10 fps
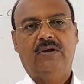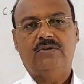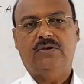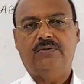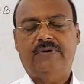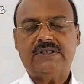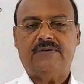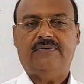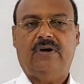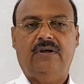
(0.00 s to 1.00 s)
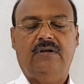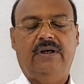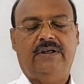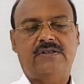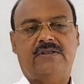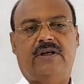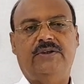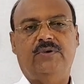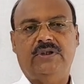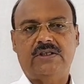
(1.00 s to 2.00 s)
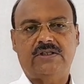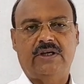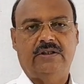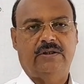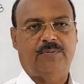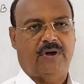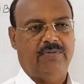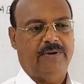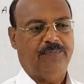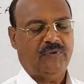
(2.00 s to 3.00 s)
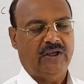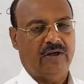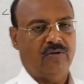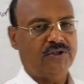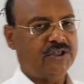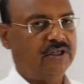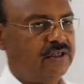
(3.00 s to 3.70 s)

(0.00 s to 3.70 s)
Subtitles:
So first of all, let's try to understand the problem. Here question